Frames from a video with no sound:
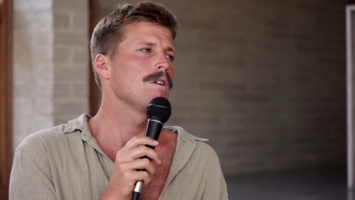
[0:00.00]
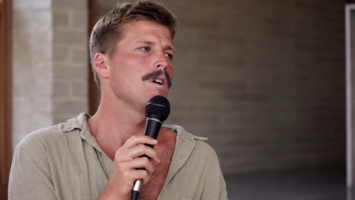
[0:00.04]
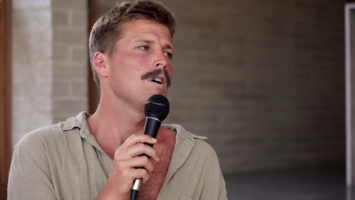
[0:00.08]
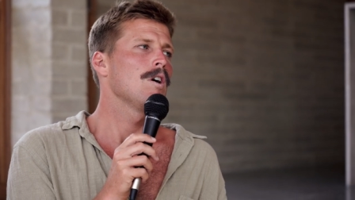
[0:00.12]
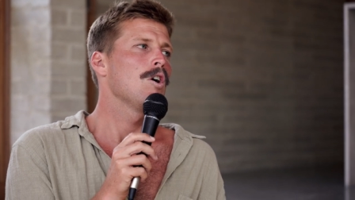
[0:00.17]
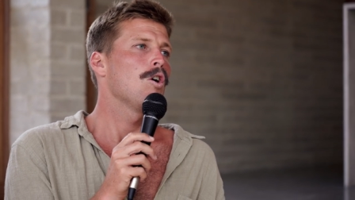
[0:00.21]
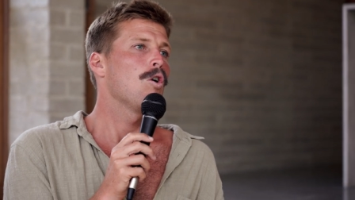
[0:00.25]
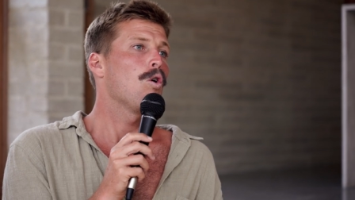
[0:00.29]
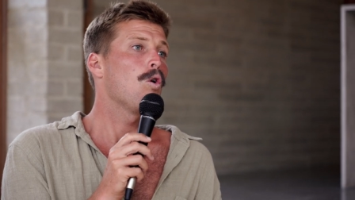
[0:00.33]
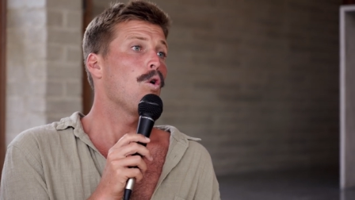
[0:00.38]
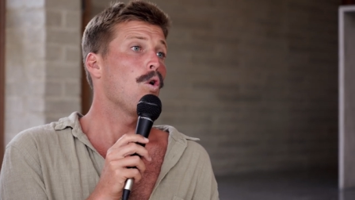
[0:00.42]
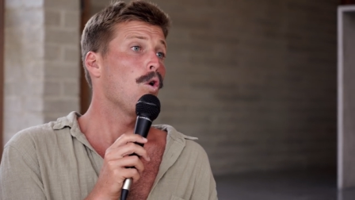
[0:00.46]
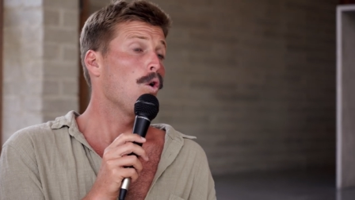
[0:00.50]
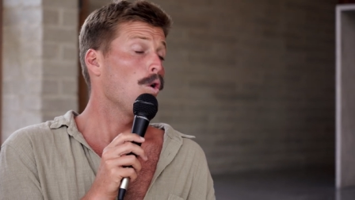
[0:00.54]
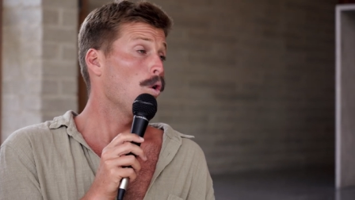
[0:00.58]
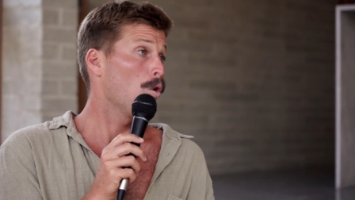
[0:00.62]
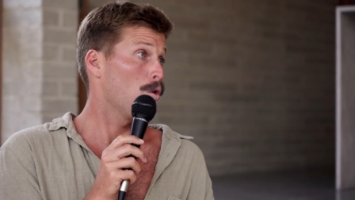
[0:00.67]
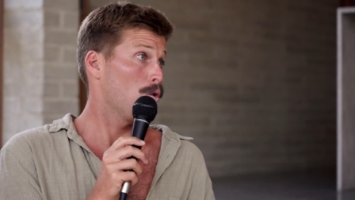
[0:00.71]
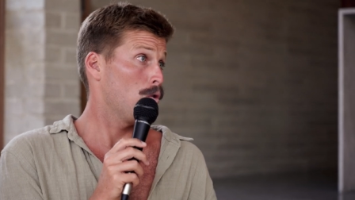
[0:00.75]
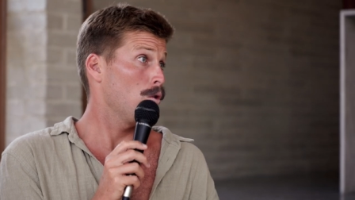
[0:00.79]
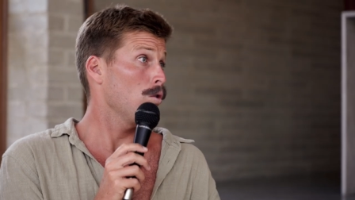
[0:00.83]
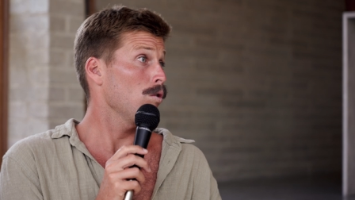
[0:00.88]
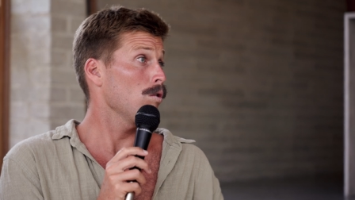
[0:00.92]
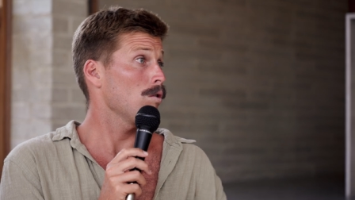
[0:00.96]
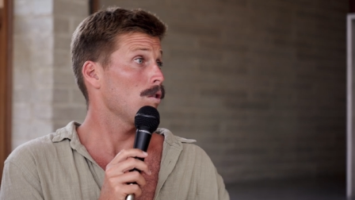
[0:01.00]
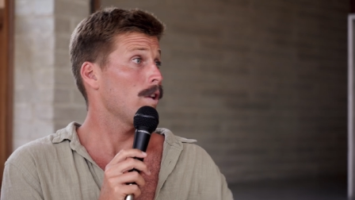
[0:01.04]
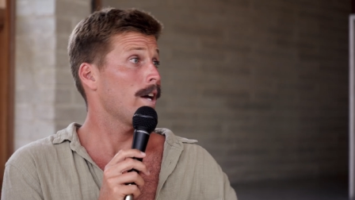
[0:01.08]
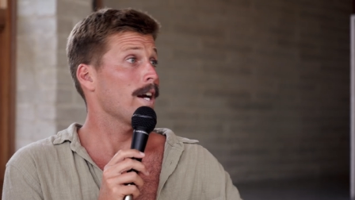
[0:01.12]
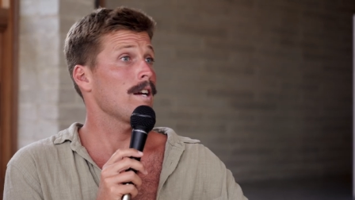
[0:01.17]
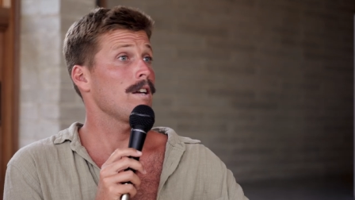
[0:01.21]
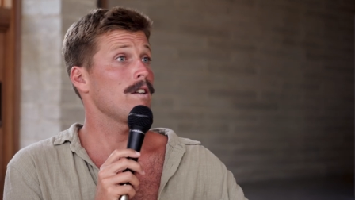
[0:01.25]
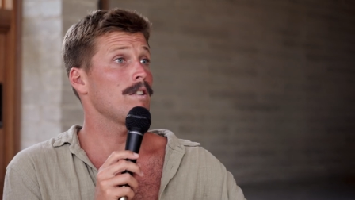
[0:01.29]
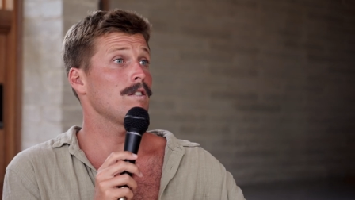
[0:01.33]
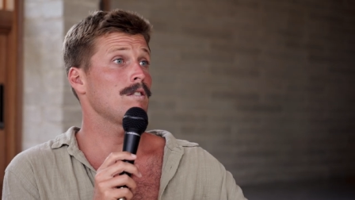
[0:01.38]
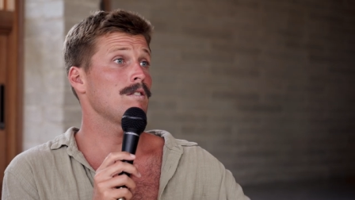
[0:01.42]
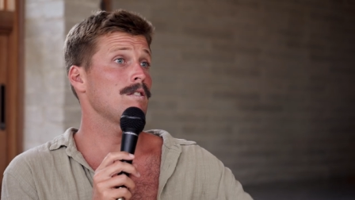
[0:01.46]
Yeah. Or,
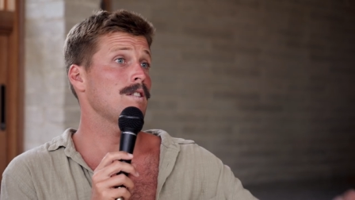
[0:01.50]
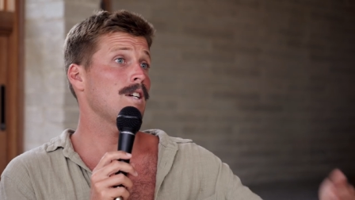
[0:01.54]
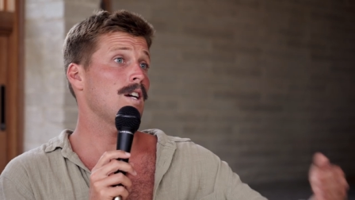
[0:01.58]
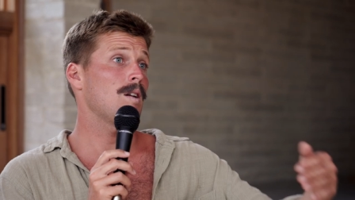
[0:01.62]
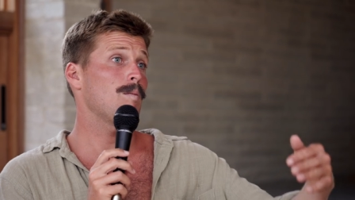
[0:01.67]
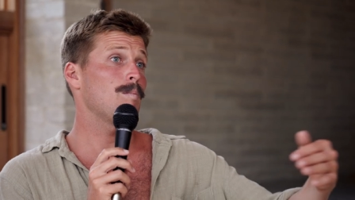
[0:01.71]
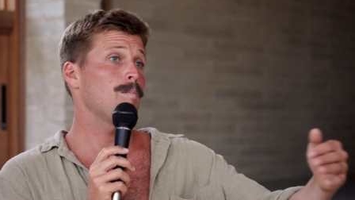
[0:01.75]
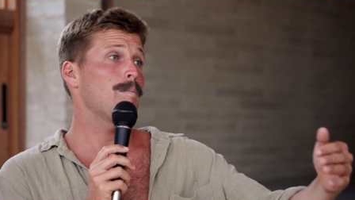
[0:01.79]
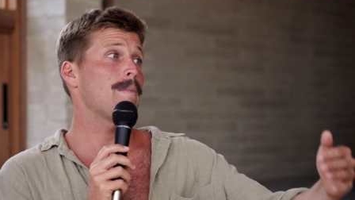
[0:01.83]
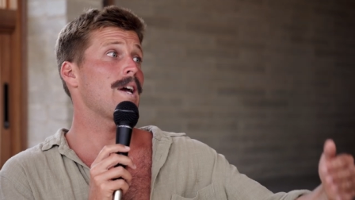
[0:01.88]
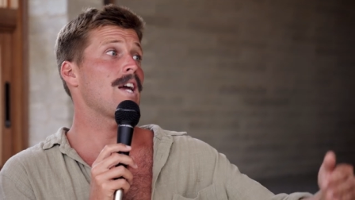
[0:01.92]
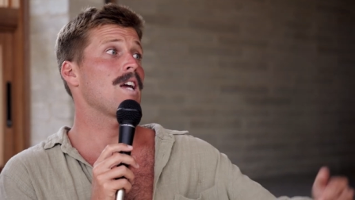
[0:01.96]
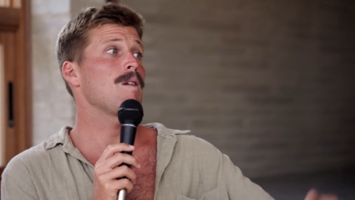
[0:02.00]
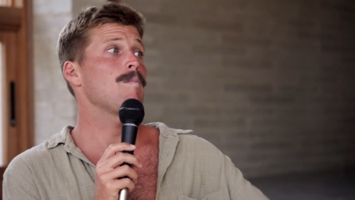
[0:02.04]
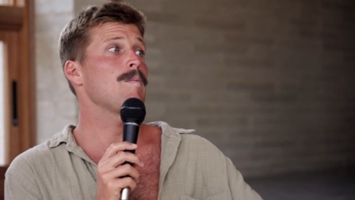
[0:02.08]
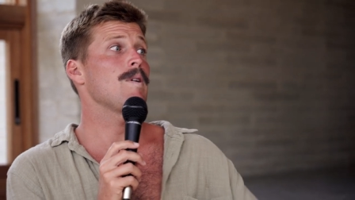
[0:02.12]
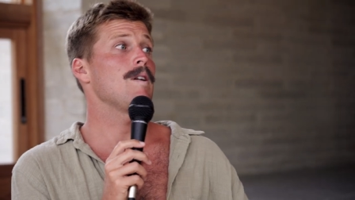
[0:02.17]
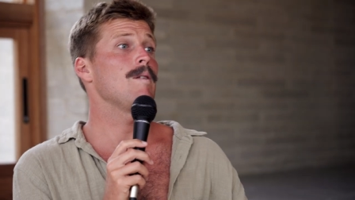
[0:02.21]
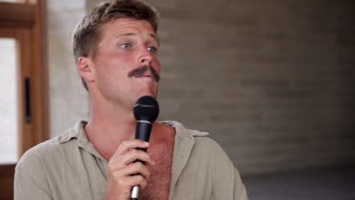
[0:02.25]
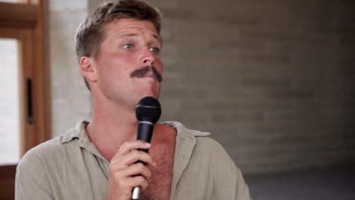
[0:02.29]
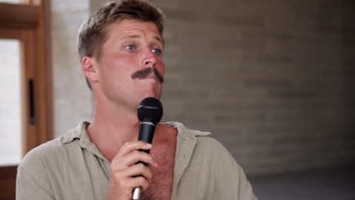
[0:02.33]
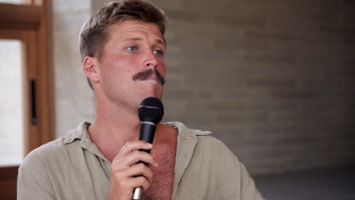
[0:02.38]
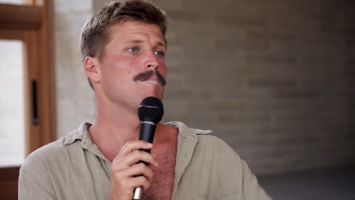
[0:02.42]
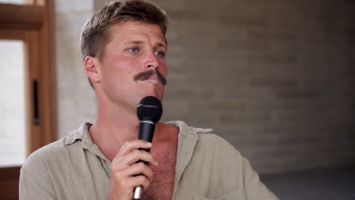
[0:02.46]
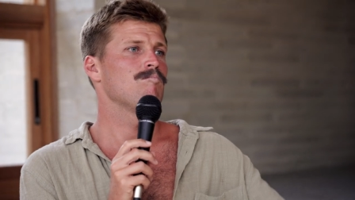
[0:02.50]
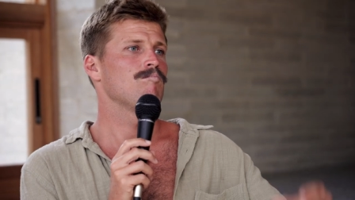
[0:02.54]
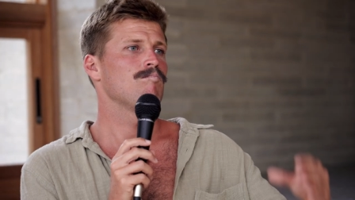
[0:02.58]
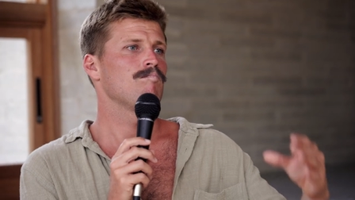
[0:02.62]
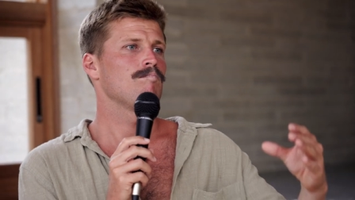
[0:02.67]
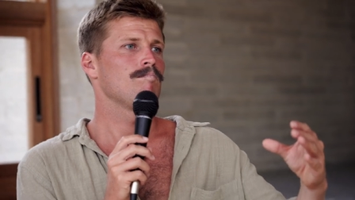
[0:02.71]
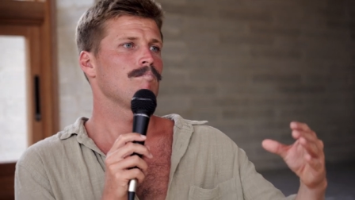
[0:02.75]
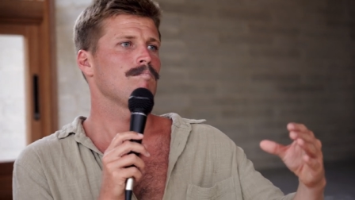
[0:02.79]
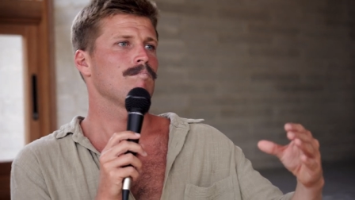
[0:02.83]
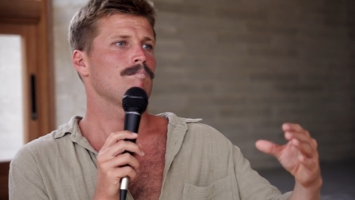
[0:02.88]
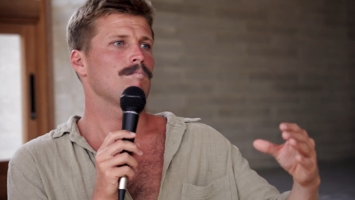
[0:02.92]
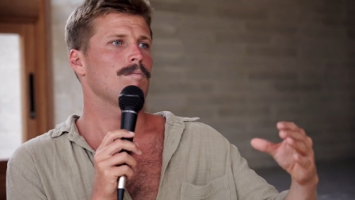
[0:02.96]
like you just said, maybe
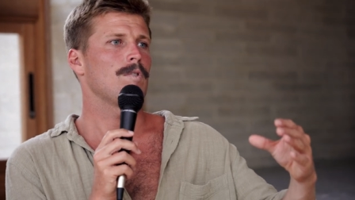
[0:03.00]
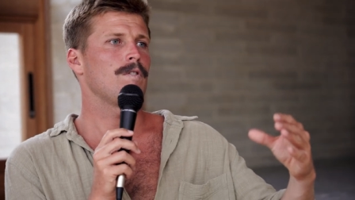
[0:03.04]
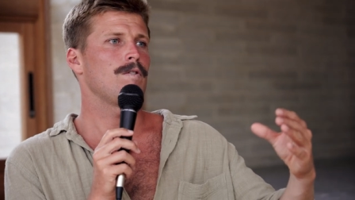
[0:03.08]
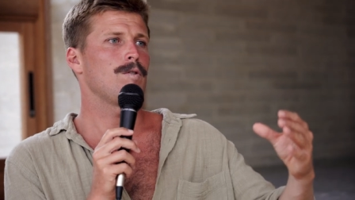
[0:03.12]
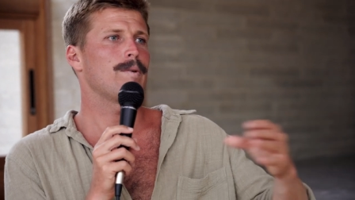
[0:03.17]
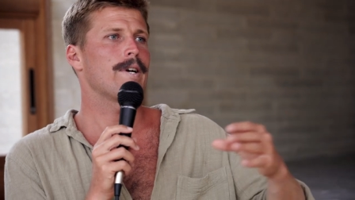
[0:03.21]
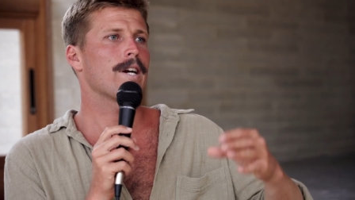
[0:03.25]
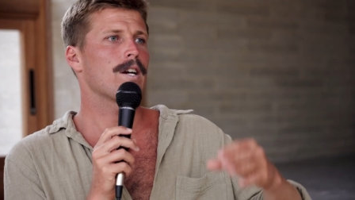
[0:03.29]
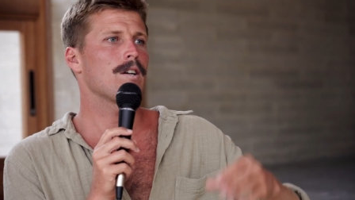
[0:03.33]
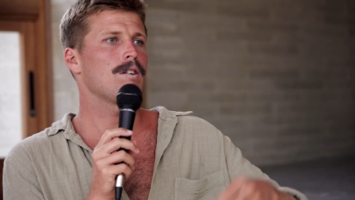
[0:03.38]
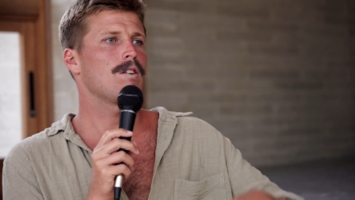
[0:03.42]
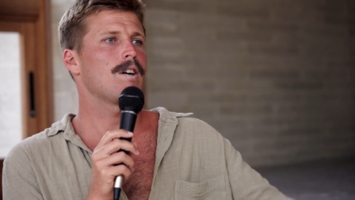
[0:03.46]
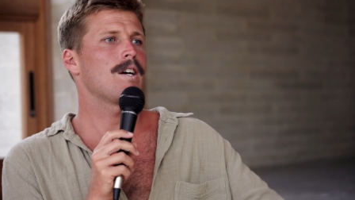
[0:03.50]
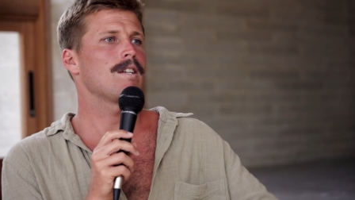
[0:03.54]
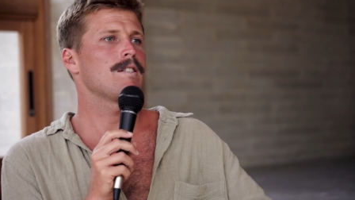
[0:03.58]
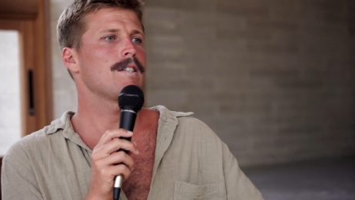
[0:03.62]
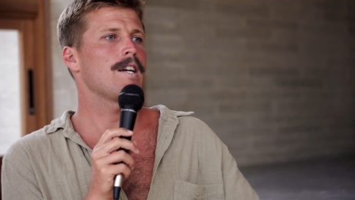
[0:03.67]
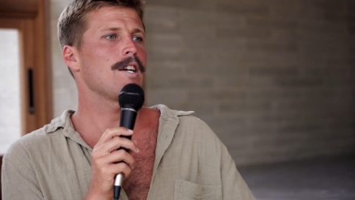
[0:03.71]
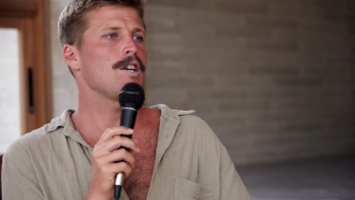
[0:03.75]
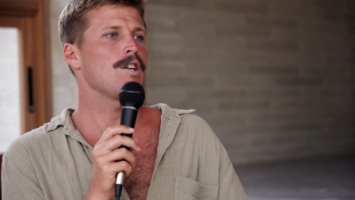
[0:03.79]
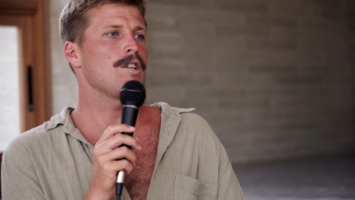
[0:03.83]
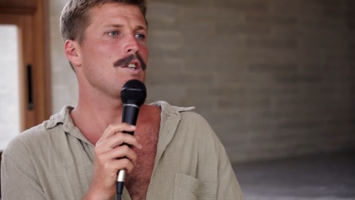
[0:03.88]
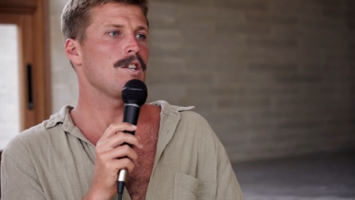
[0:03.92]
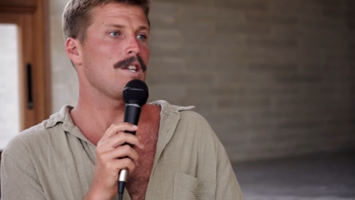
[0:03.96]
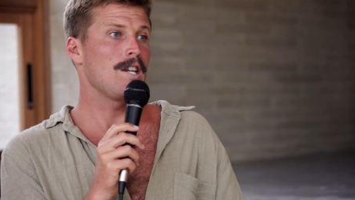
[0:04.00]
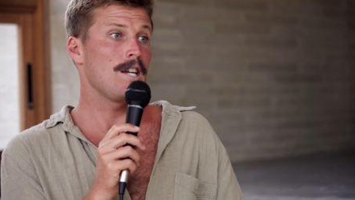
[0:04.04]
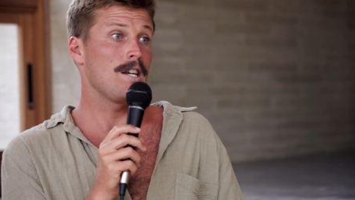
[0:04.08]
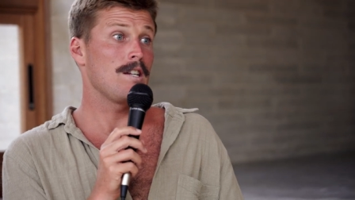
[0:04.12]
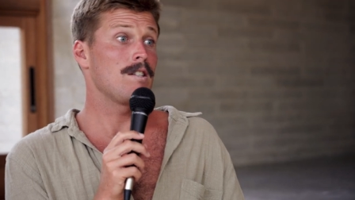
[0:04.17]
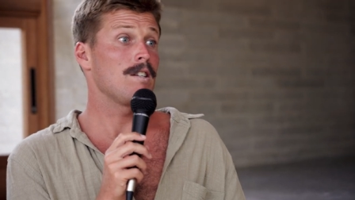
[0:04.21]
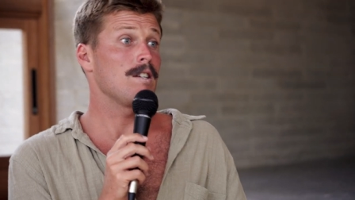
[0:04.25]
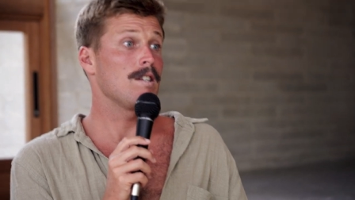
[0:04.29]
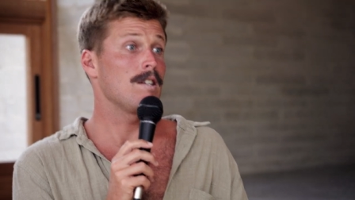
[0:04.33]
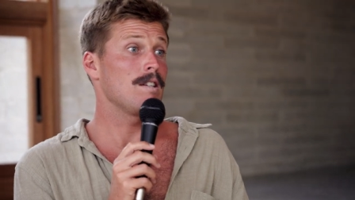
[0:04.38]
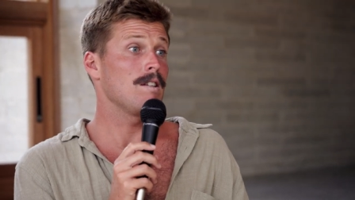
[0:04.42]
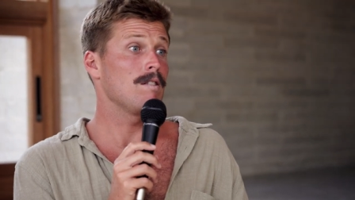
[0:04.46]
if you recognize that you
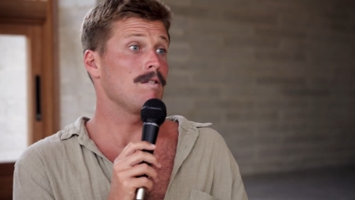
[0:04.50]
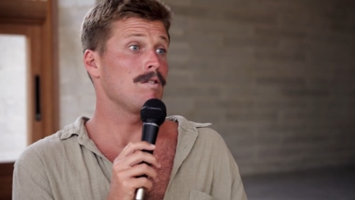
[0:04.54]
need to,